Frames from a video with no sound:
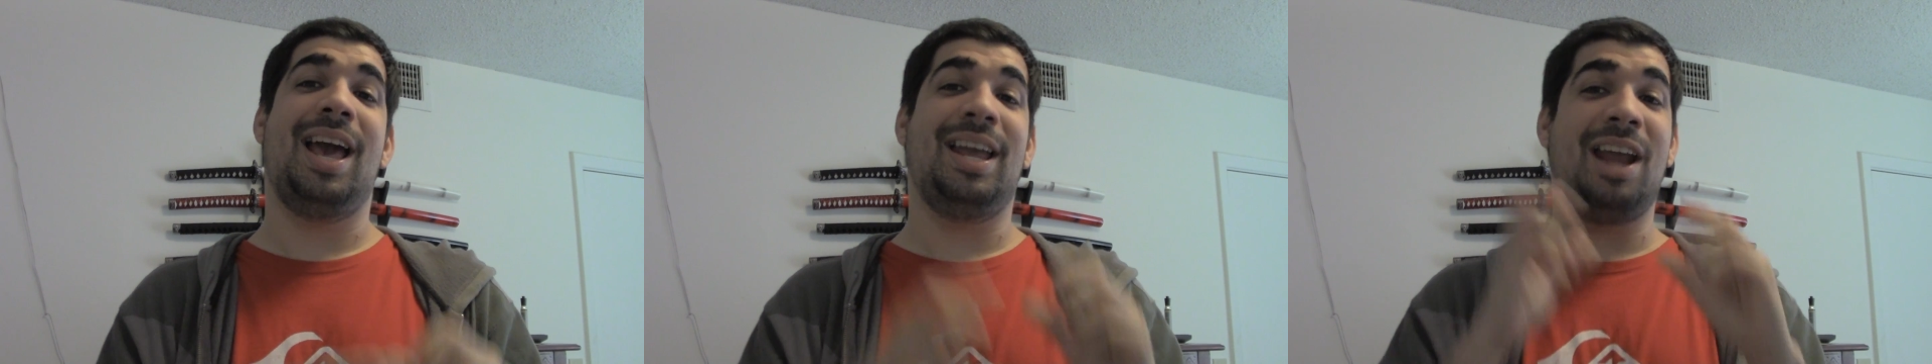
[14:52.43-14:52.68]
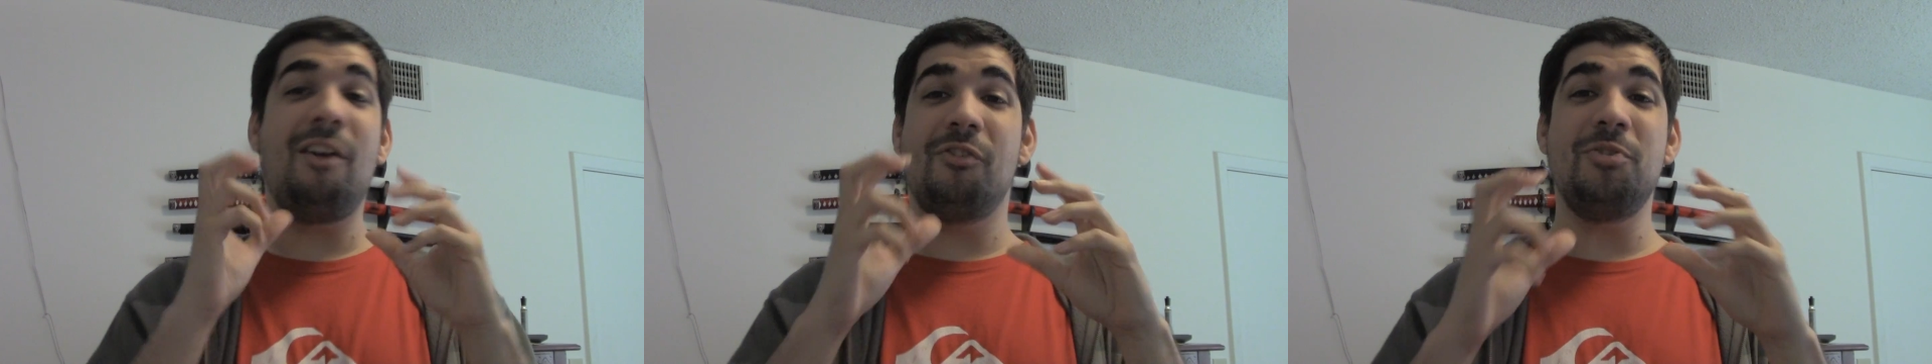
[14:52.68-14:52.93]

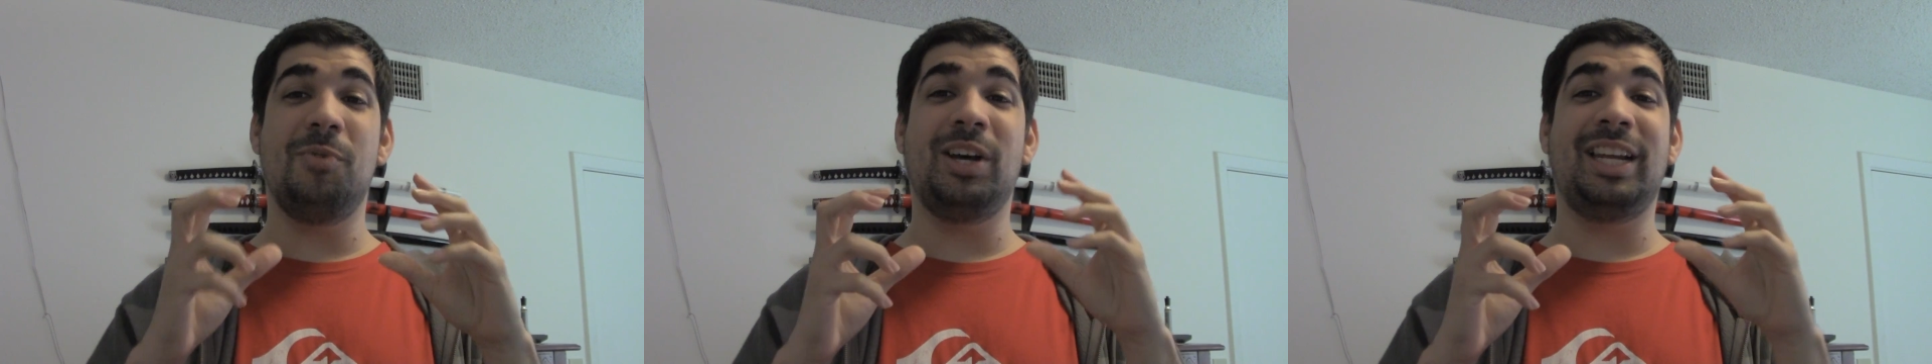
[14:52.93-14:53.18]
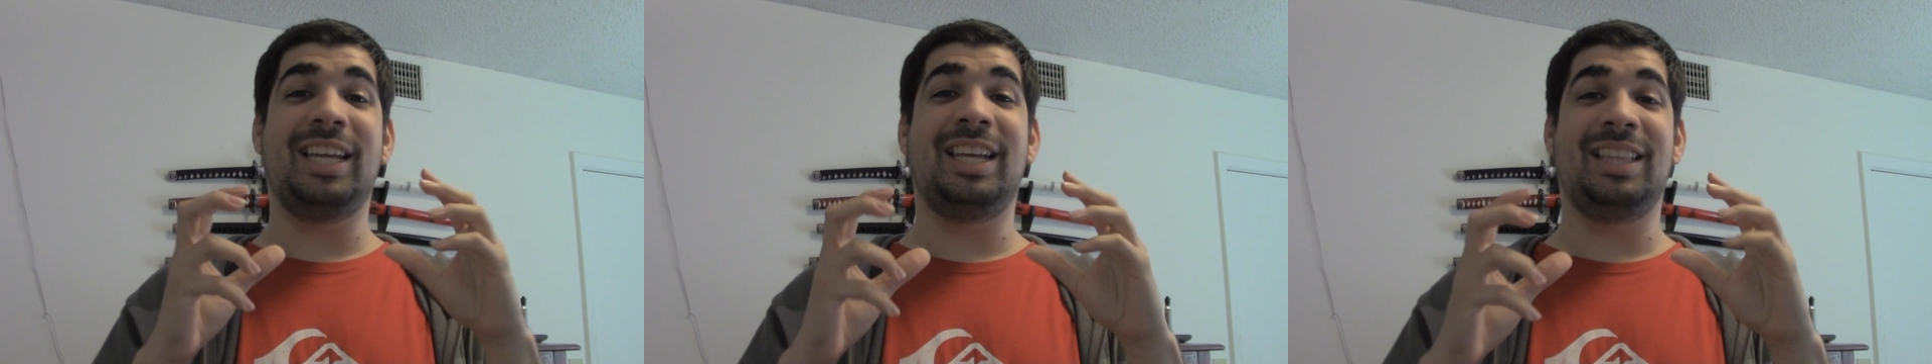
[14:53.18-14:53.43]
and
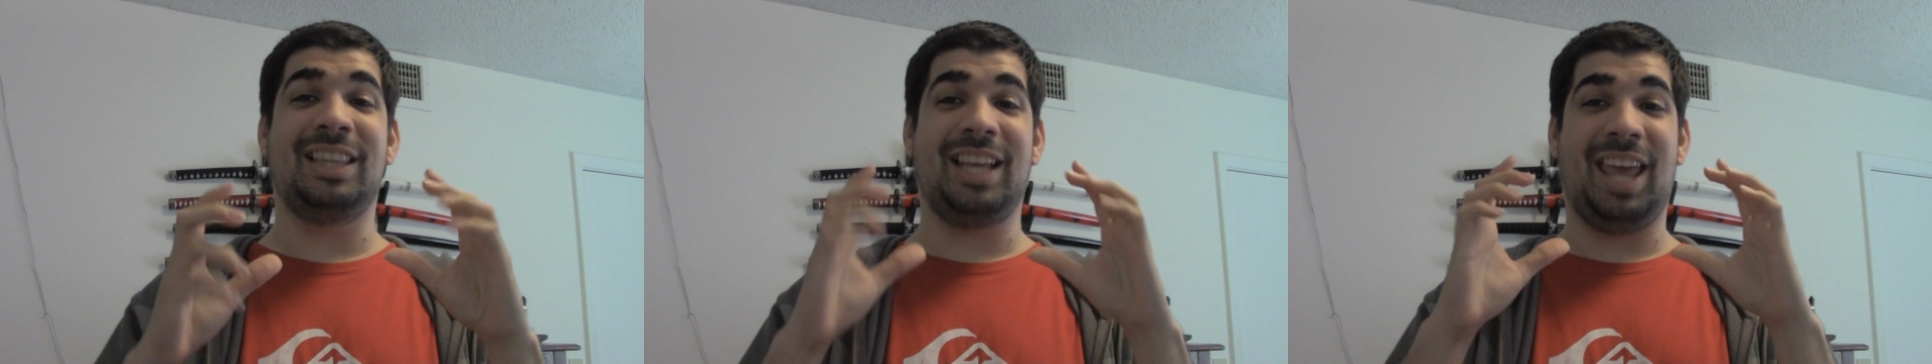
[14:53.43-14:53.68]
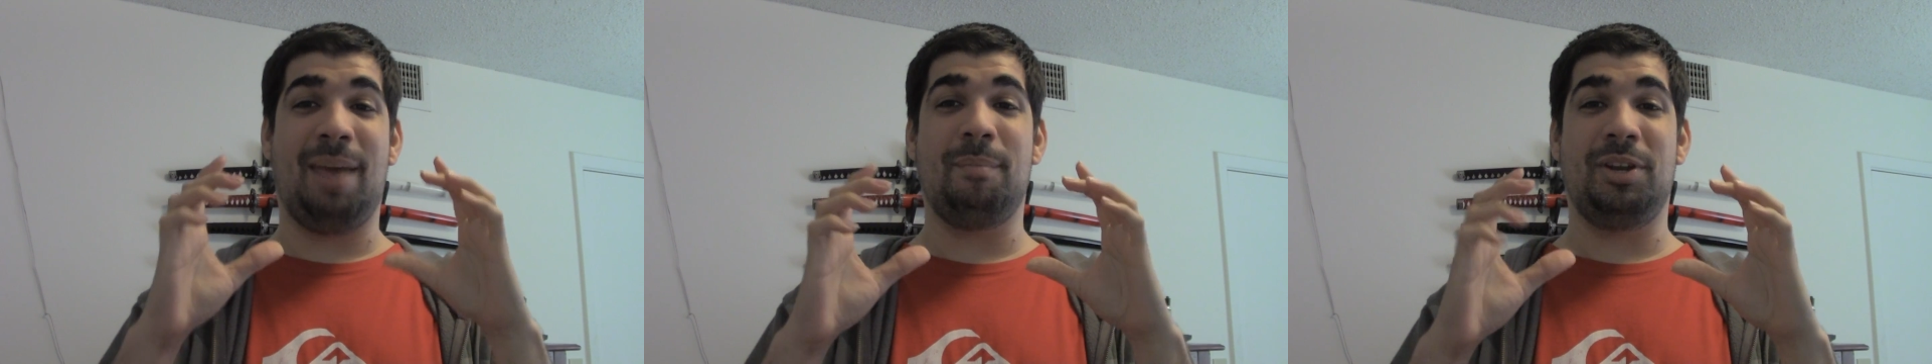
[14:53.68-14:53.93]
everybody in the
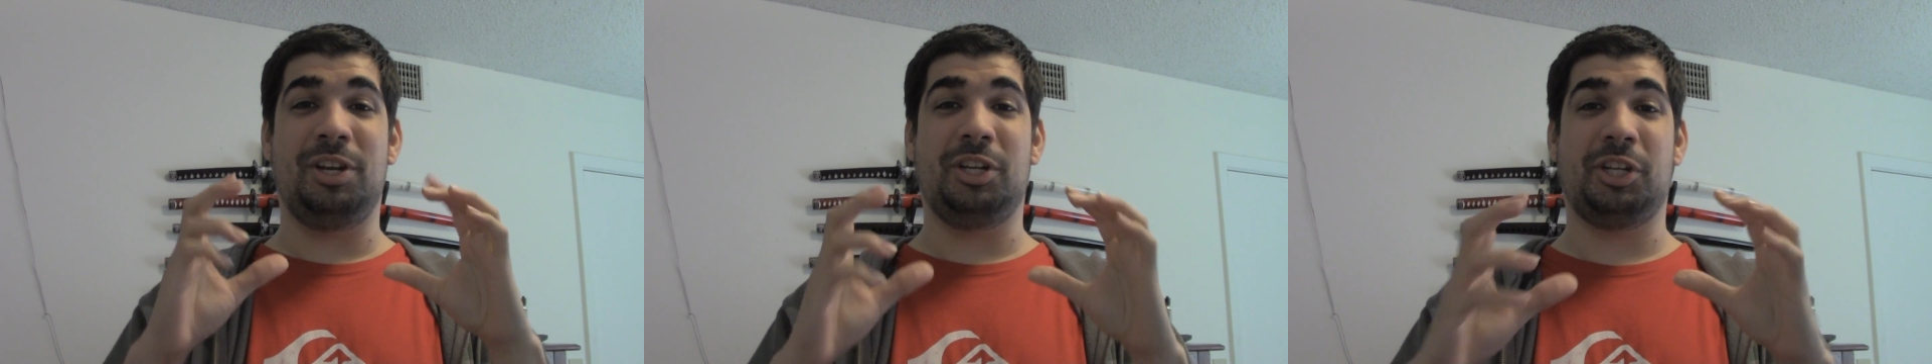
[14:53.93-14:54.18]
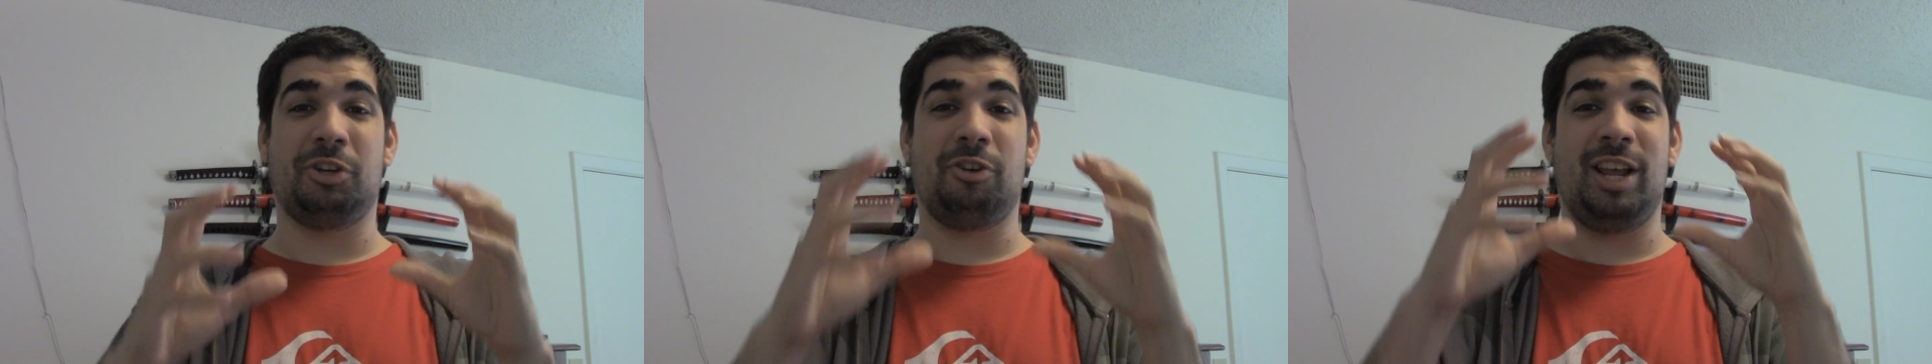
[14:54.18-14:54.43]
game
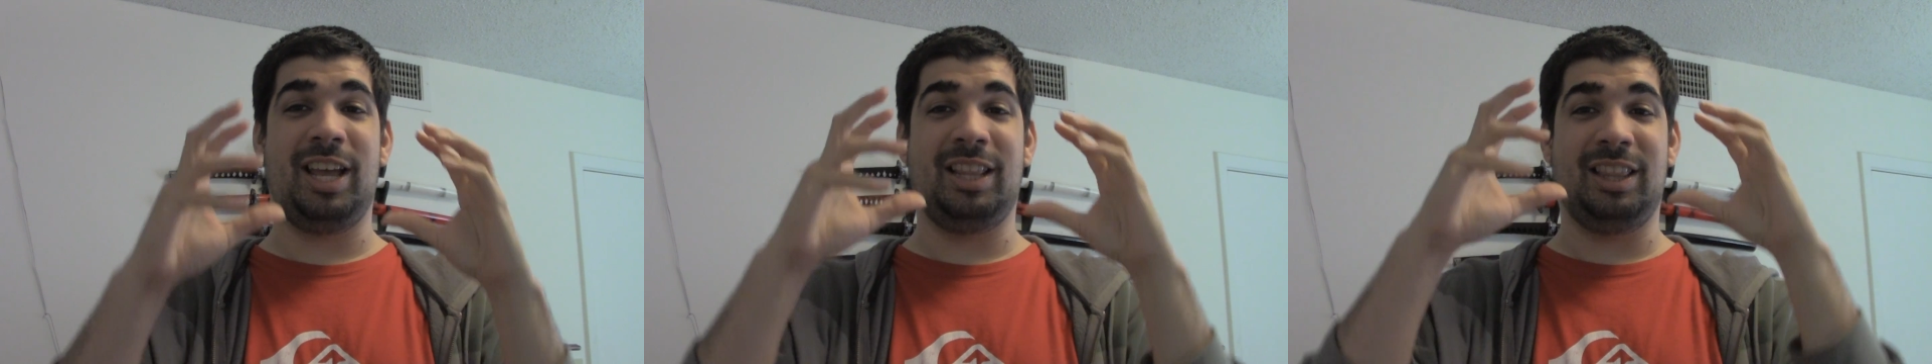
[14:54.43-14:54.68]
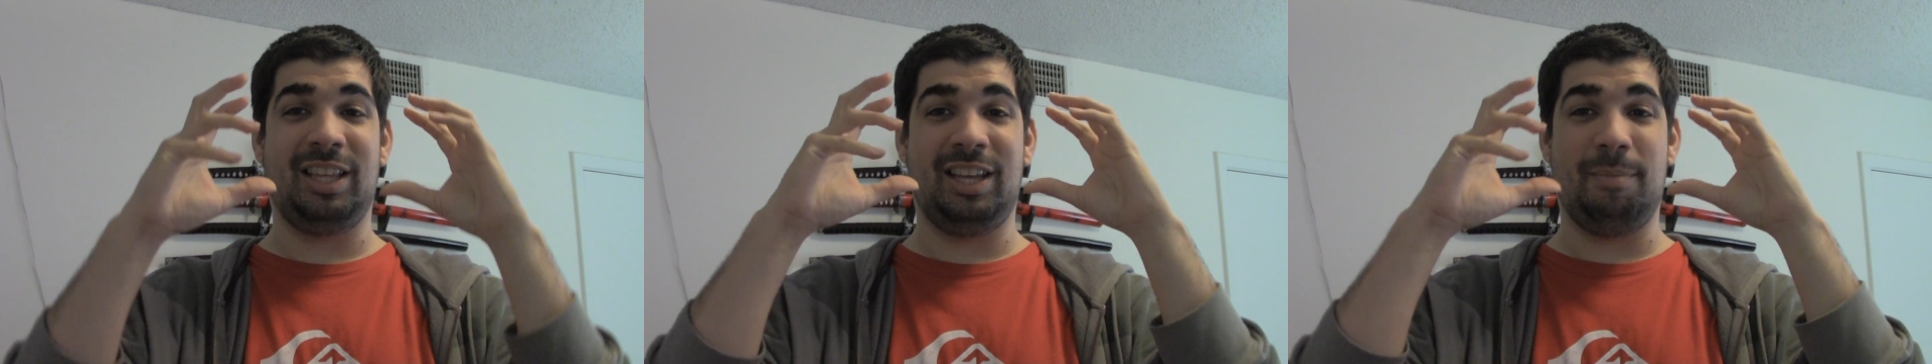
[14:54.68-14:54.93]
industry
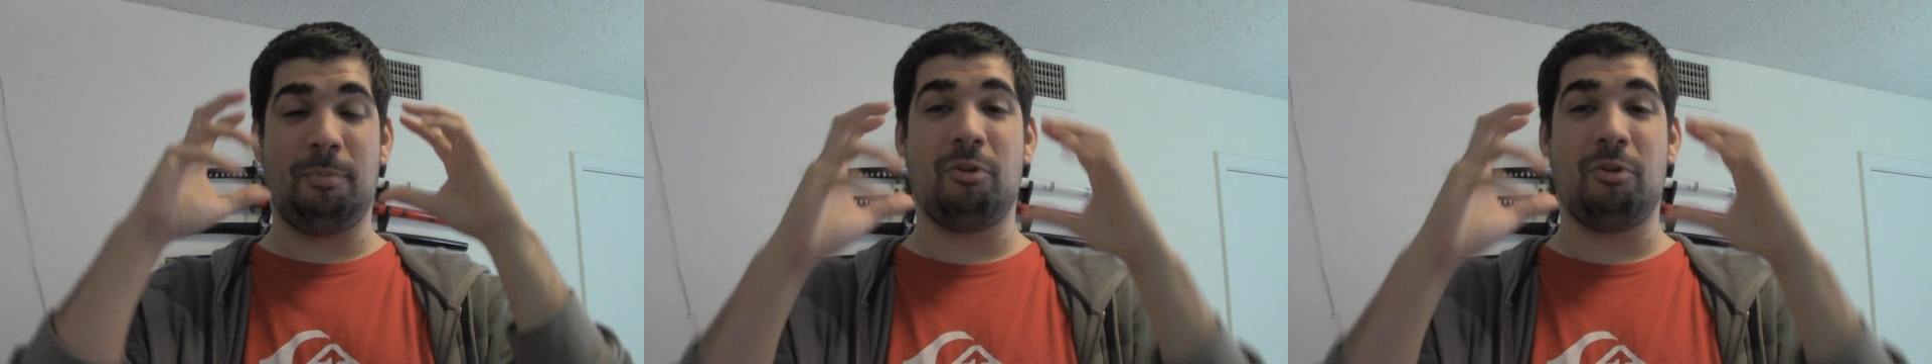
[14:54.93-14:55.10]
and the